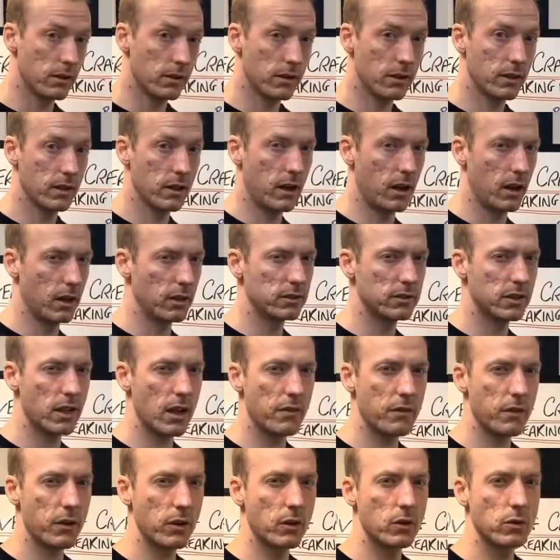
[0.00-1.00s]
answer that
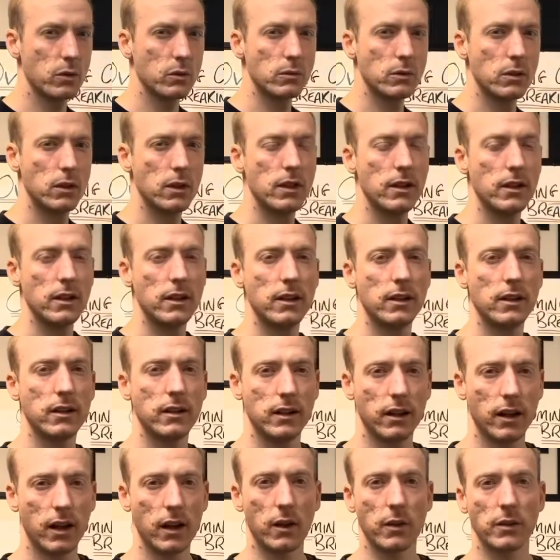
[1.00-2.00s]
phone call?
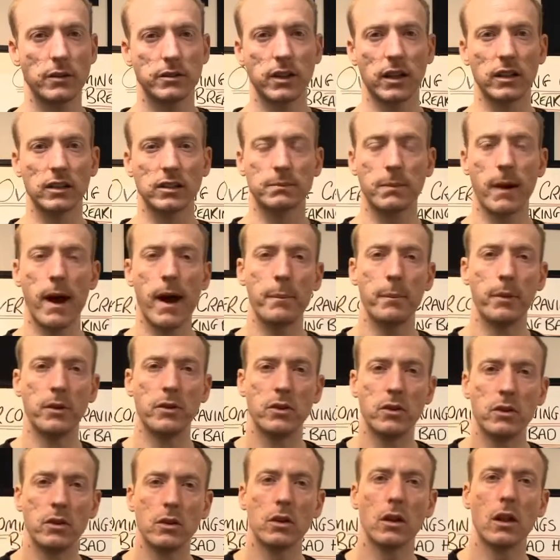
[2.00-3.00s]
I know it sounds bad, but
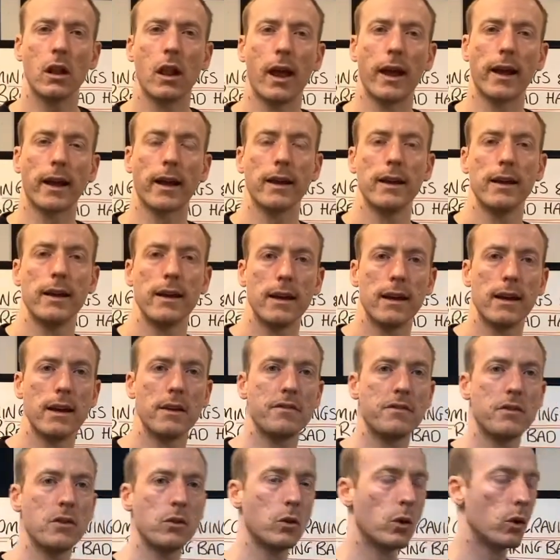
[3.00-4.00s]
do you? Like, if
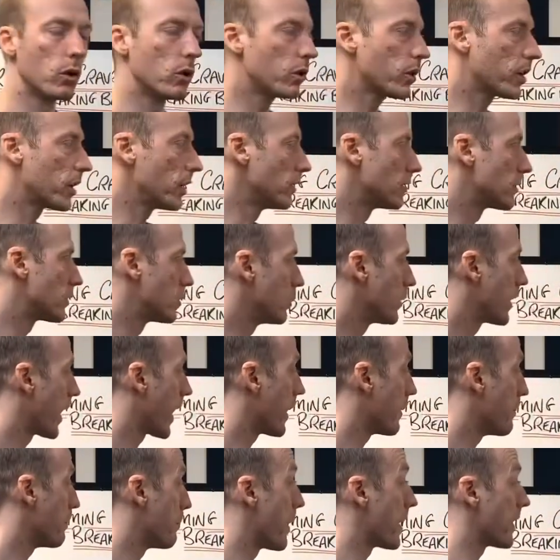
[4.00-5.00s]
you're looking to get
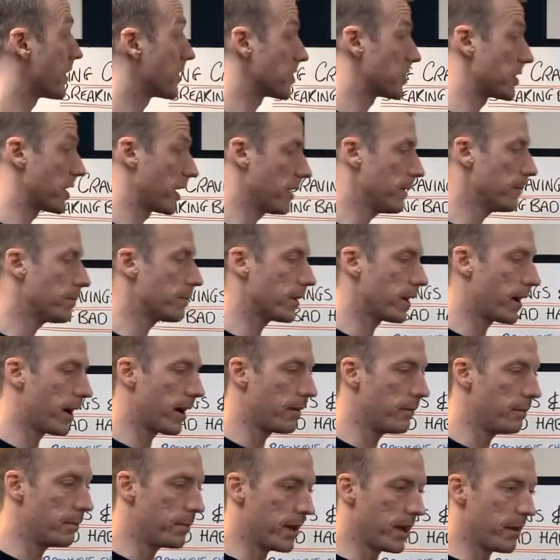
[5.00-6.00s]
in better shape
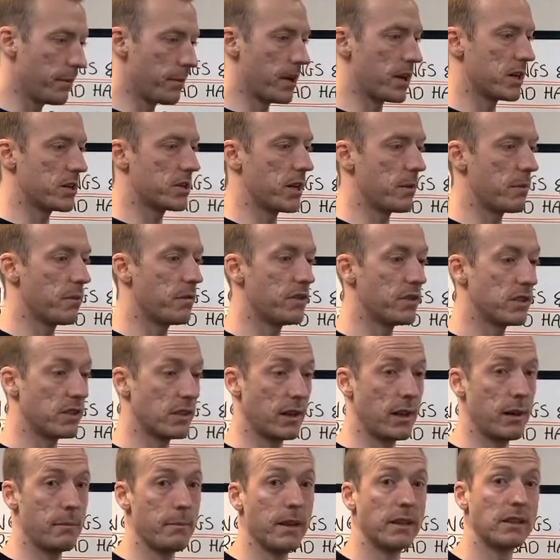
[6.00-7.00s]
and be in better shape
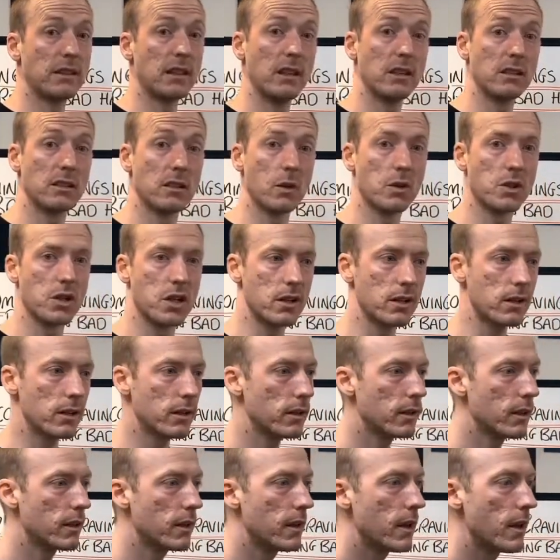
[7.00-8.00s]
physically, mentally, socially,
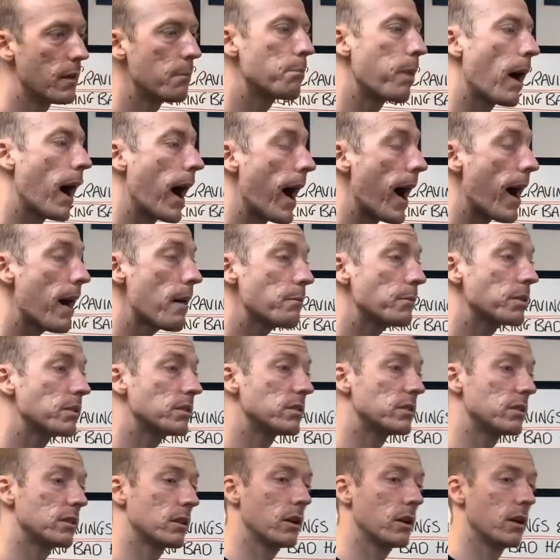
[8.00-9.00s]

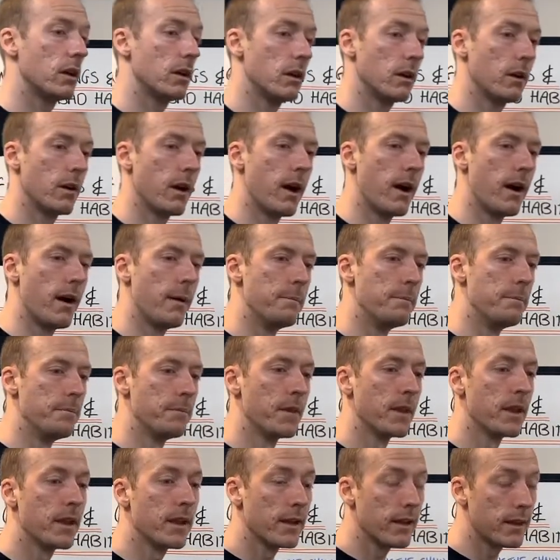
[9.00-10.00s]
perhaps
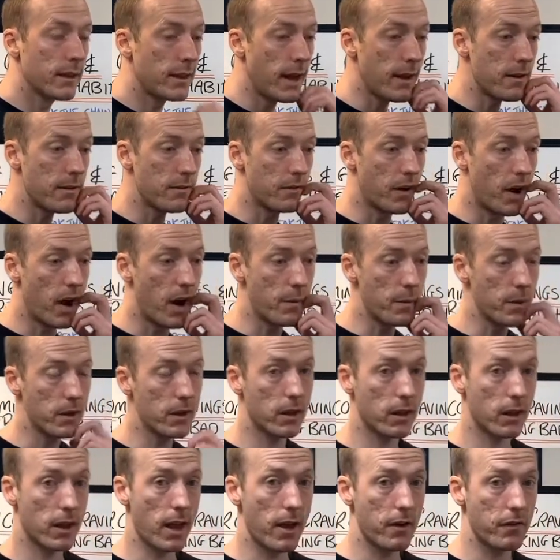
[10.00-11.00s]
that
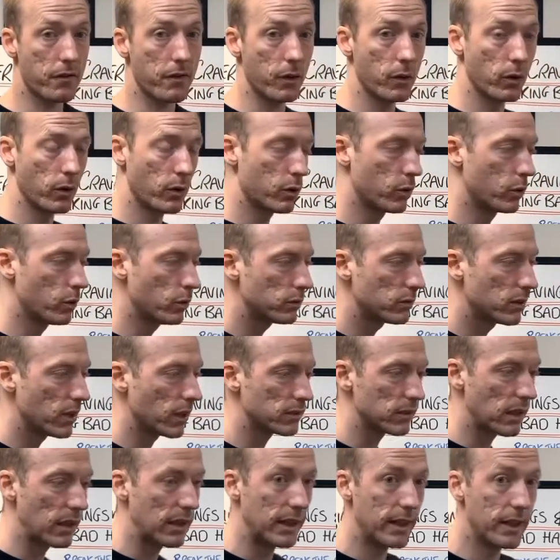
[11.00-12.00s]
environment, that phone call
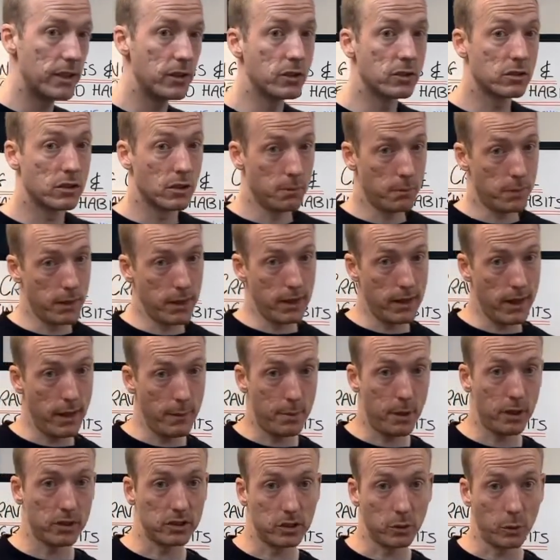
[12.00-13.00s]
doesn't lead you to be that
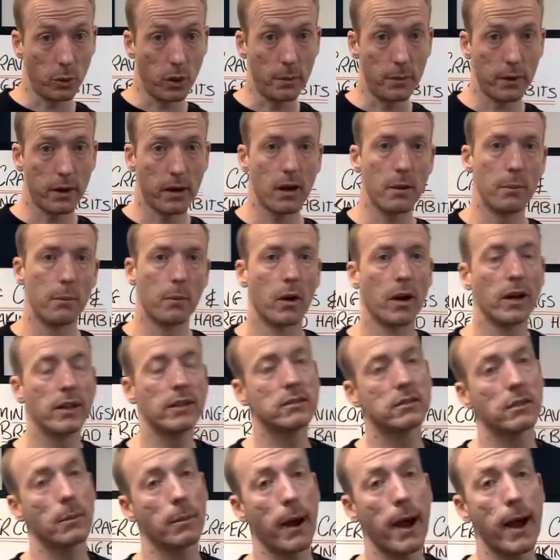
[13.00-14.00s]
person you want to become, right?
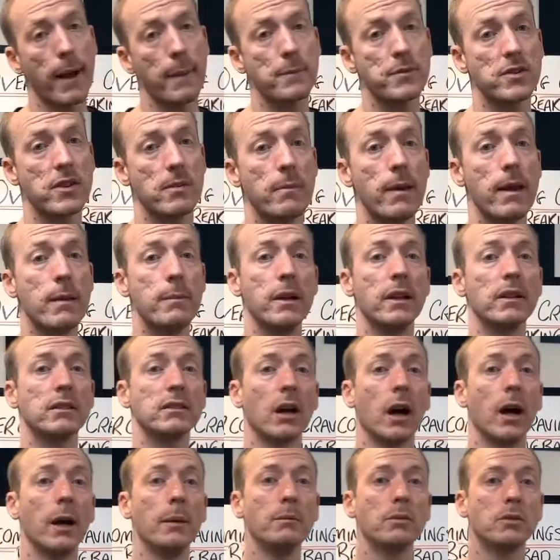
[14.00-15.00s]
So perhaps it may be a
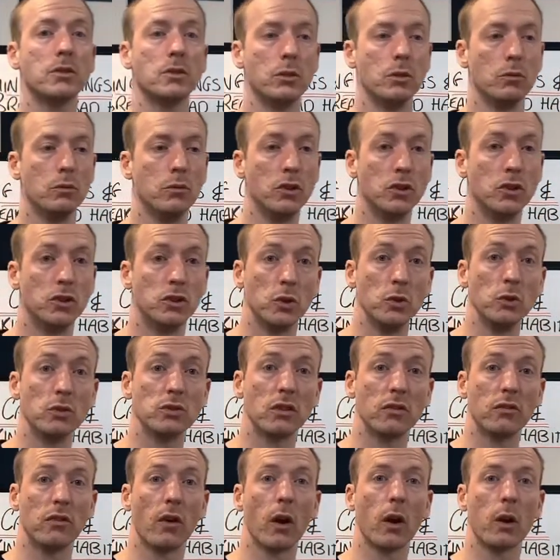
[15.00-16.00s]
time to reduce the
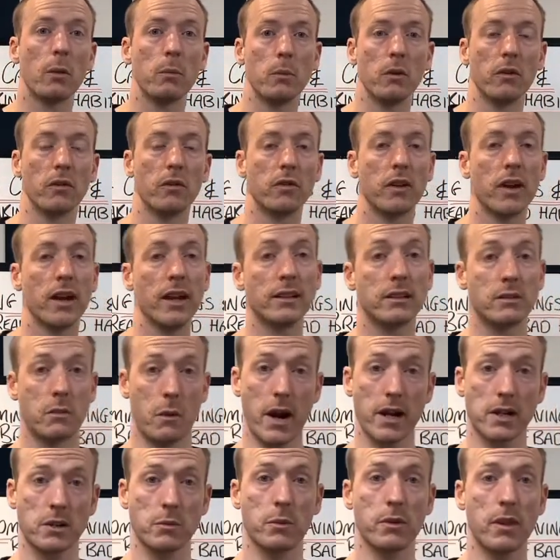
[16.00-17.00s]
volume of
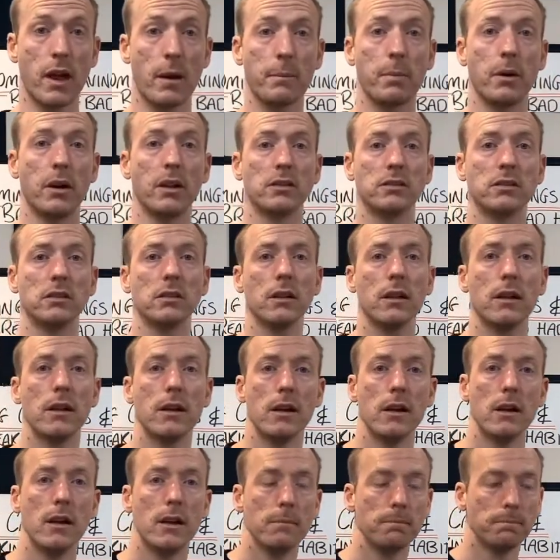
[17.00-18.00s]
interaction with that person
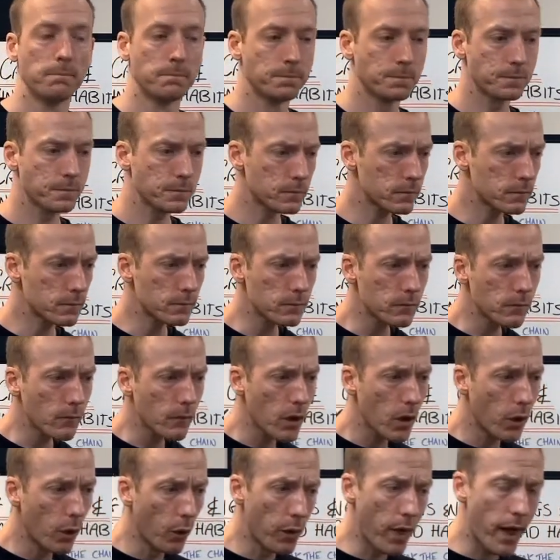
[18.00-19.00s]

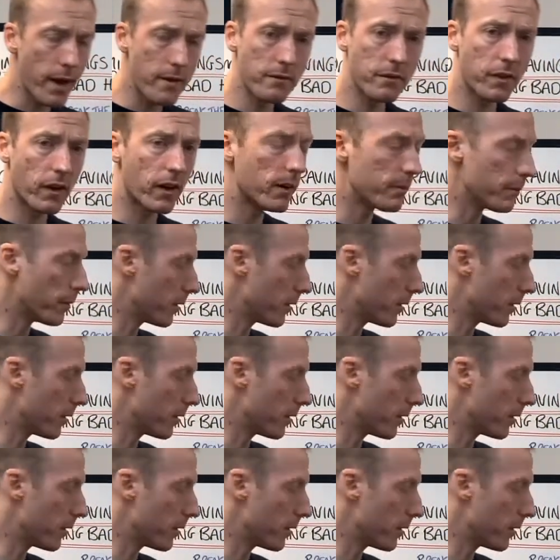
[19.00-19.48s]
or that environment,